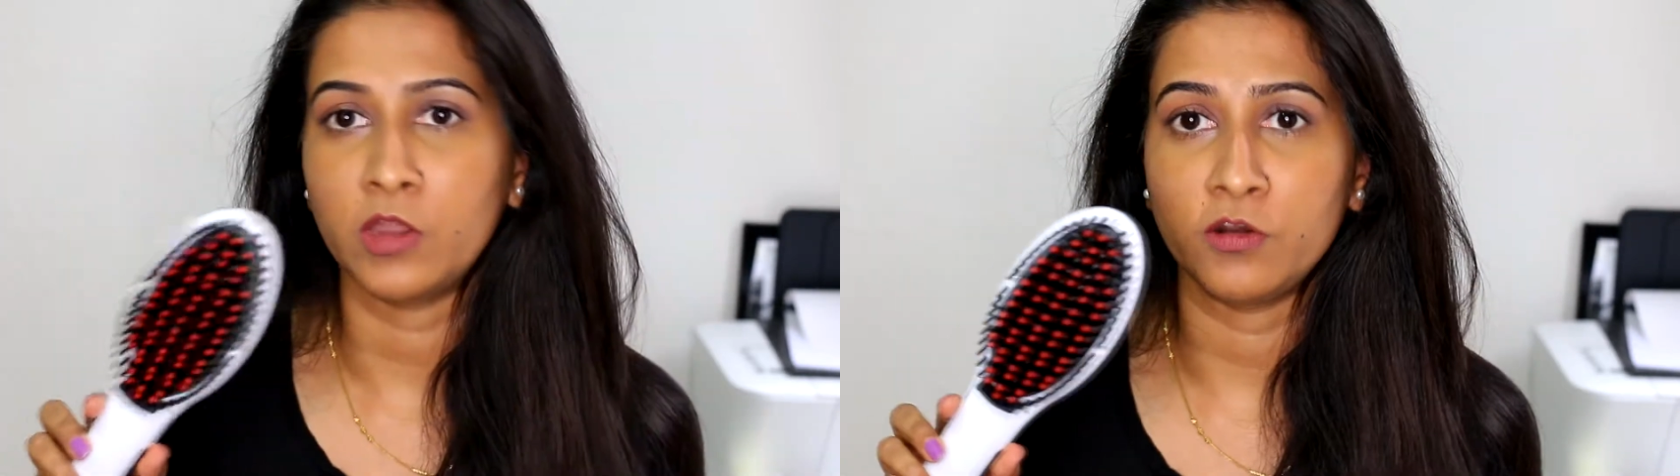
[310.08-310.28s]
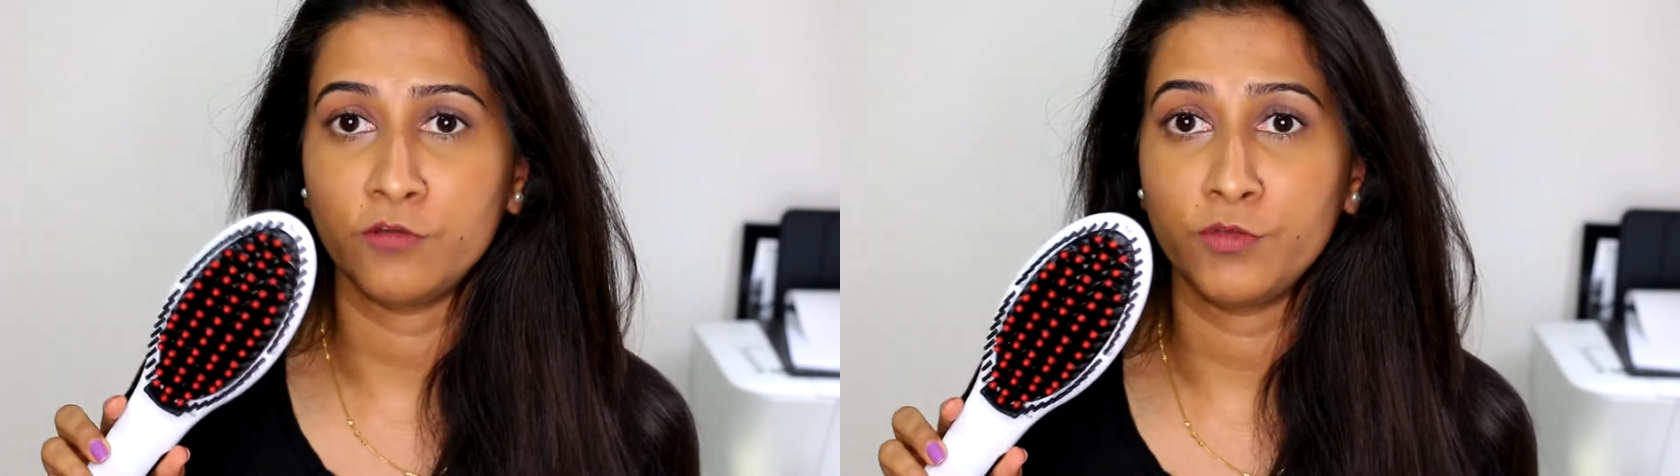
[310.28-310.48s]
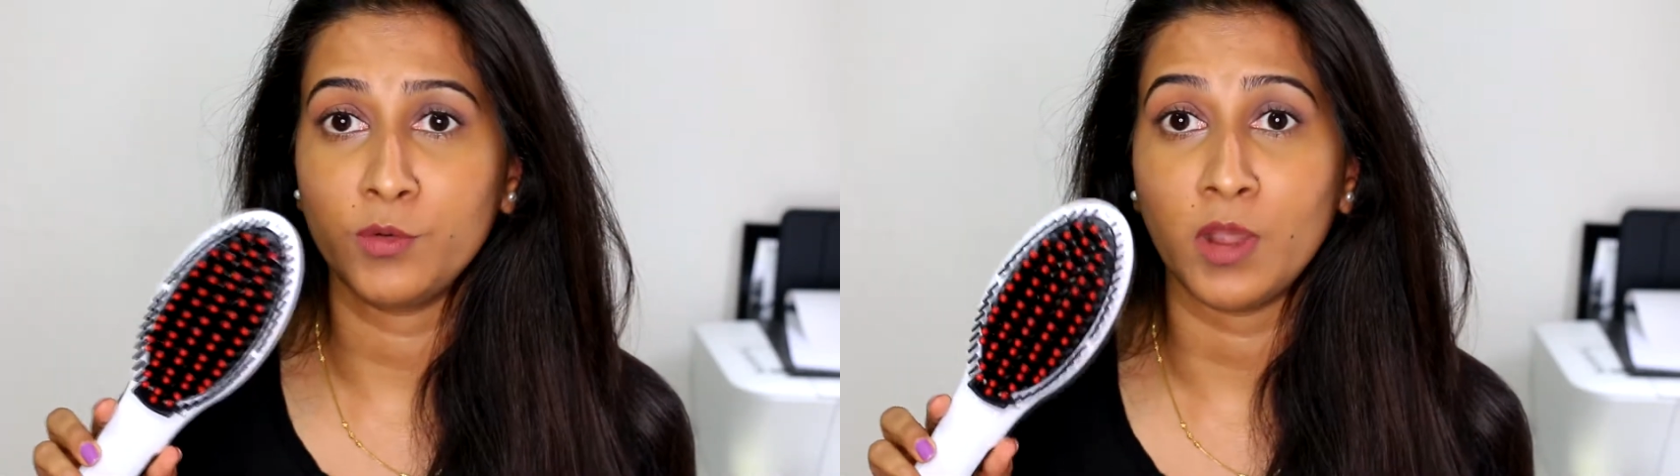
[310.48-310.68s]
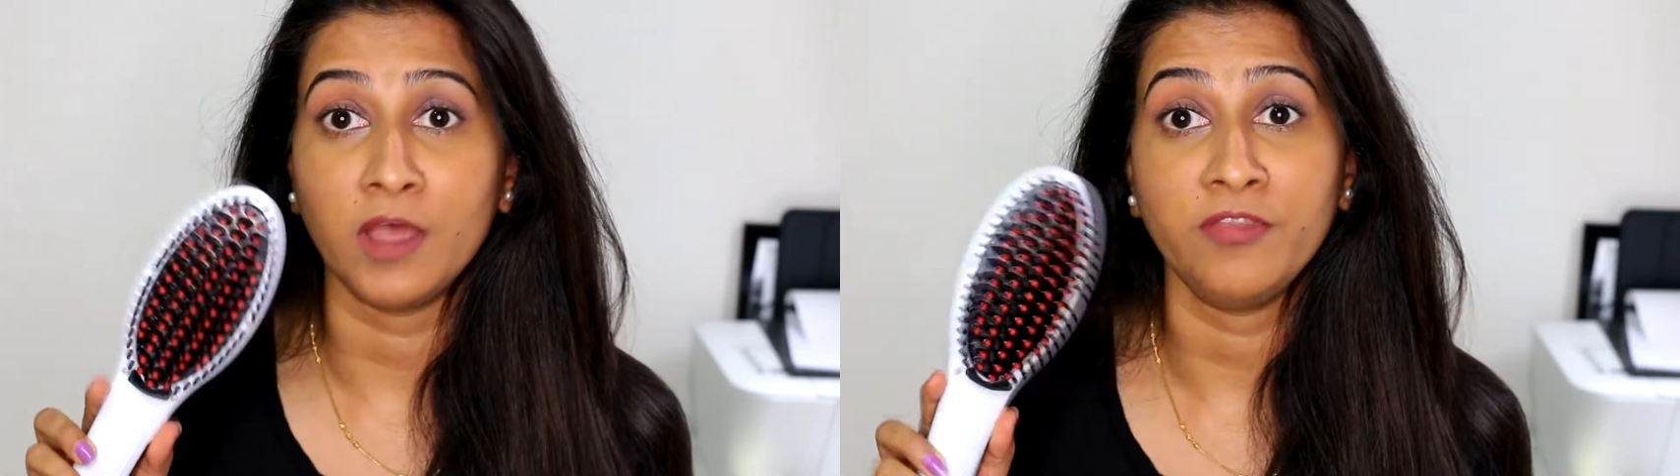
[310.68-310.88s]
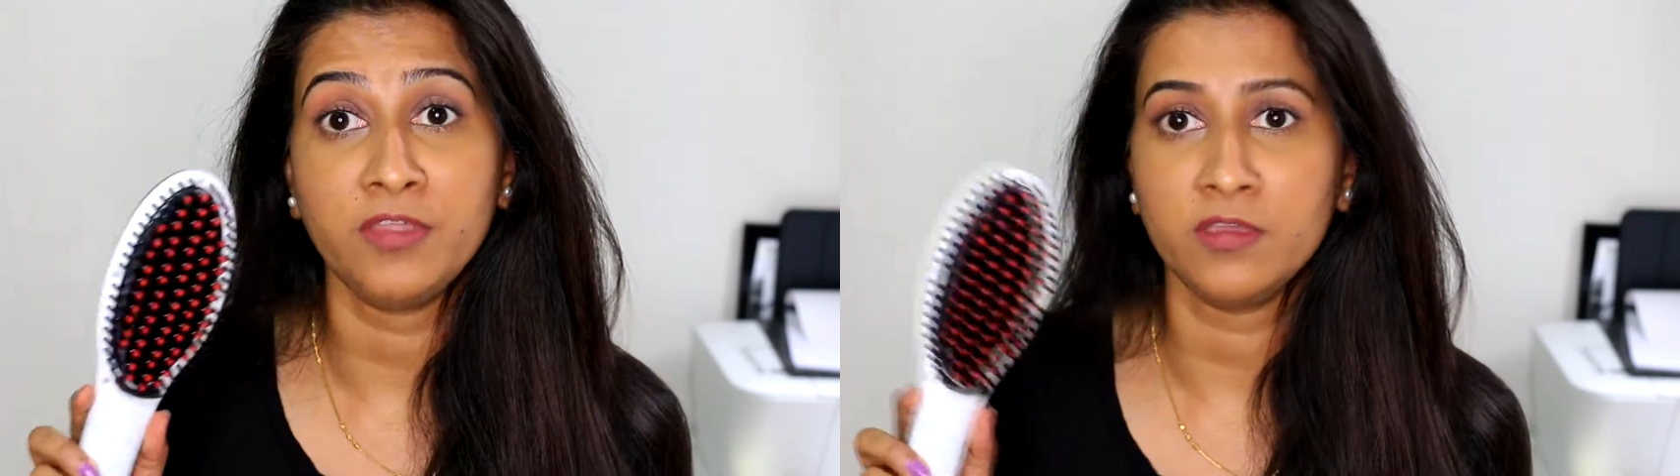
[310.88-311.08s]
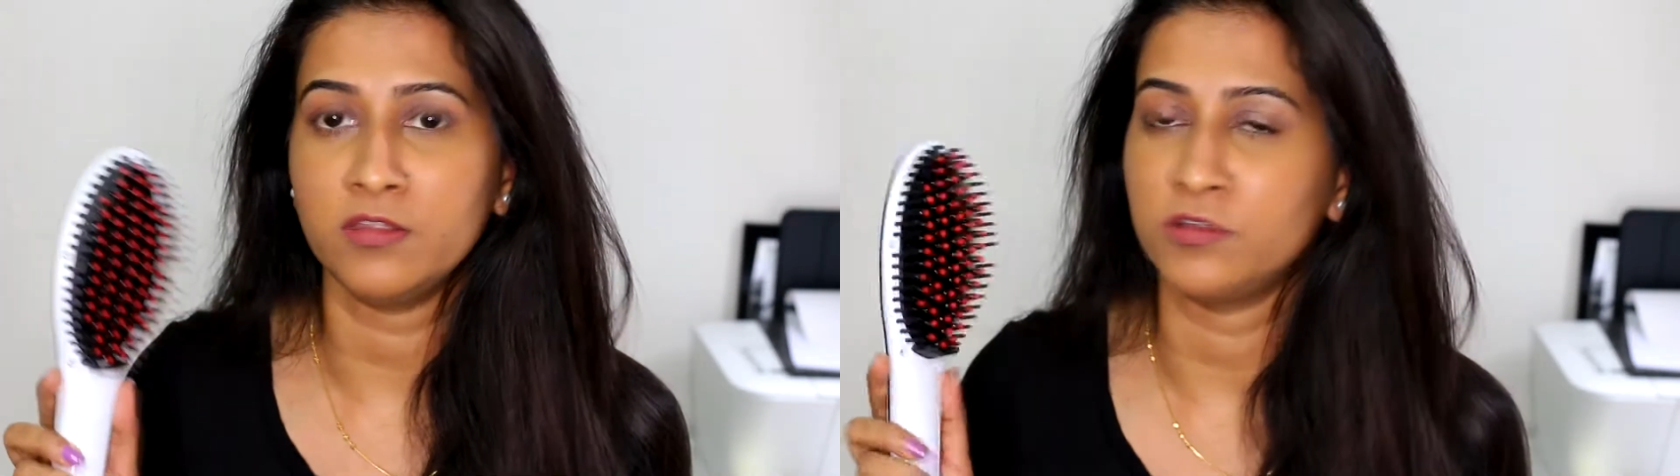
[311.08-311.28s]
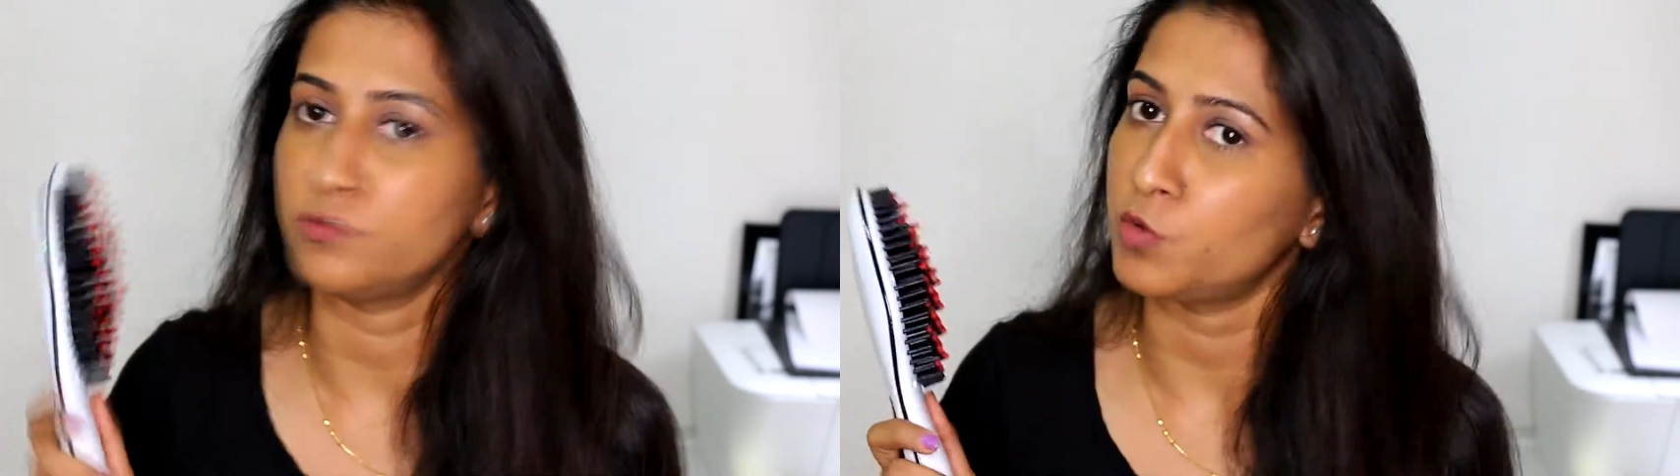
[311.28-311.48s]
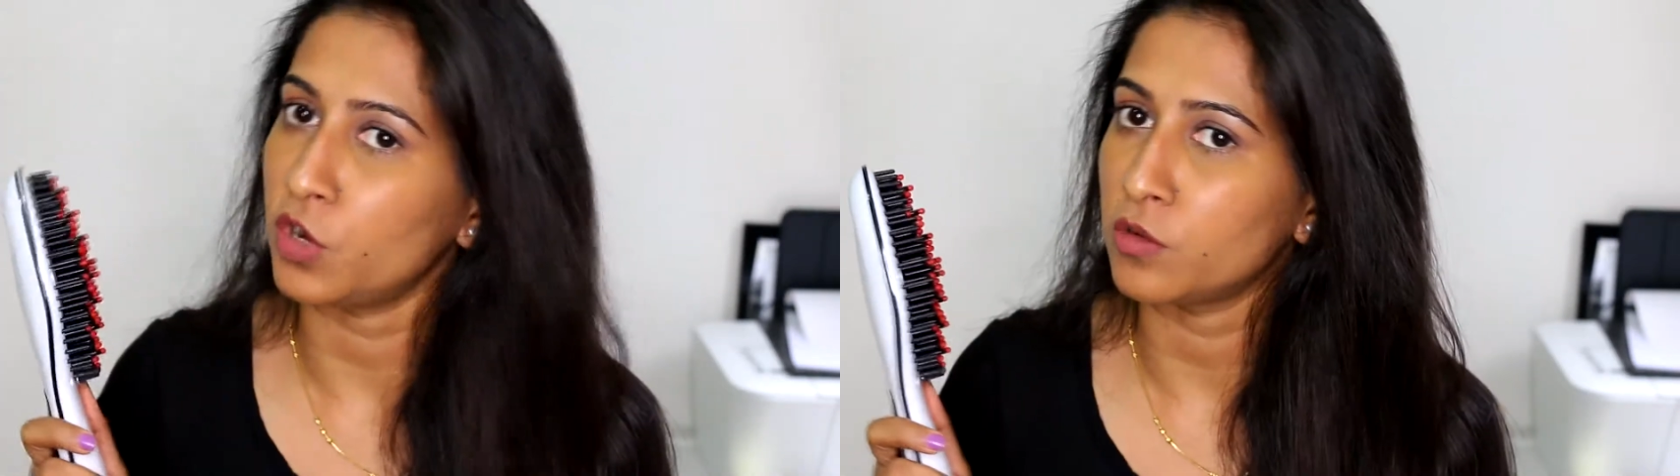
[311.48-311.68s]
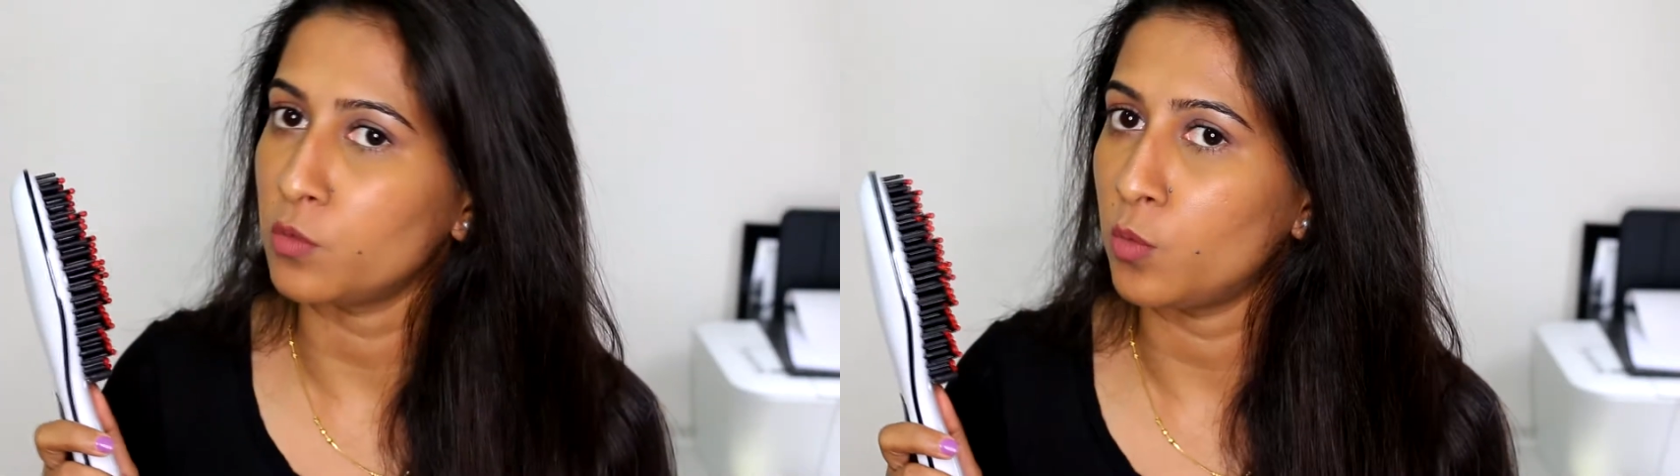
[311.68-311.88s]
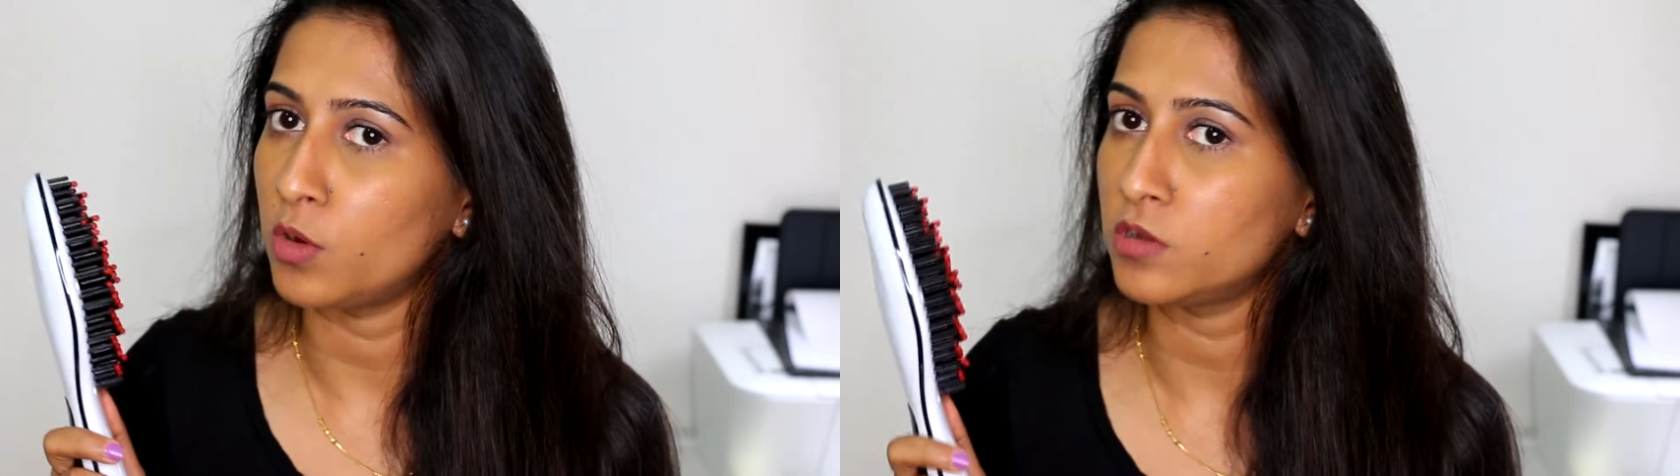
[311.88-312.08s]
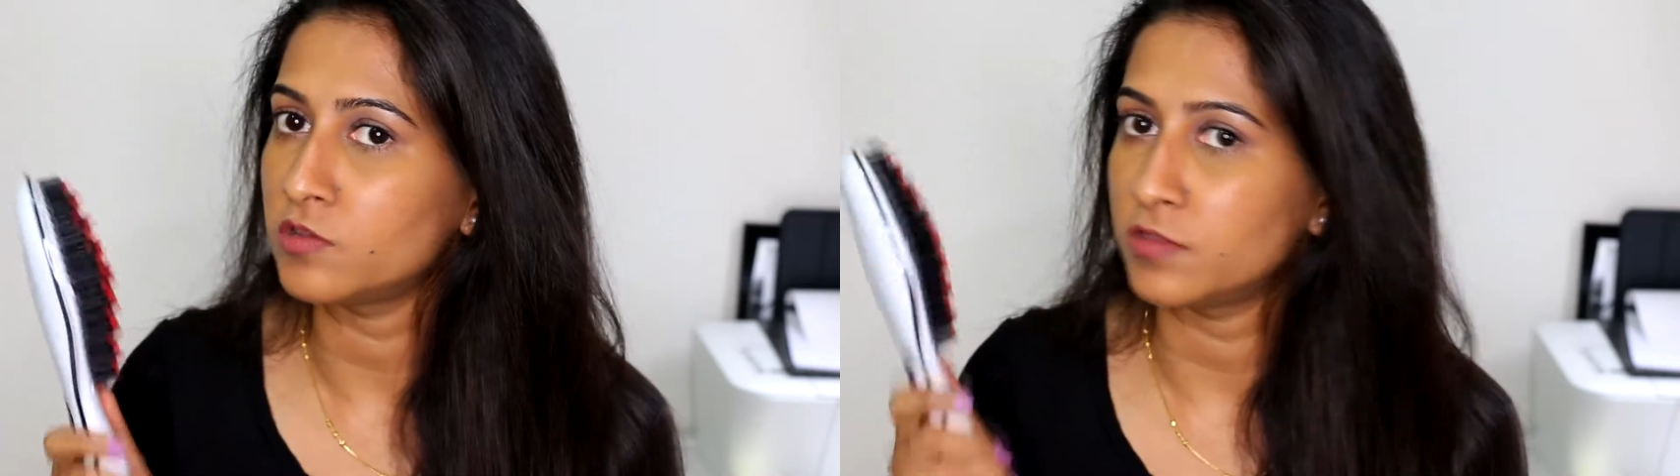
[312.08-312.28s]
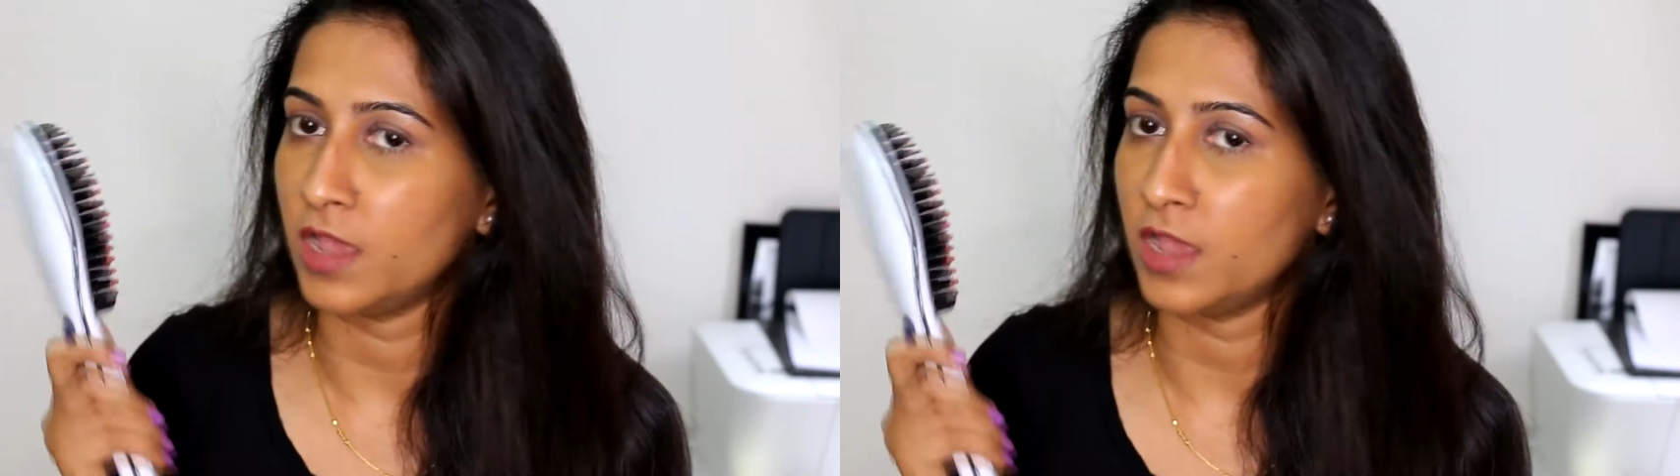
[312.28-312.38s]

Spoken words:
review, I think this product works,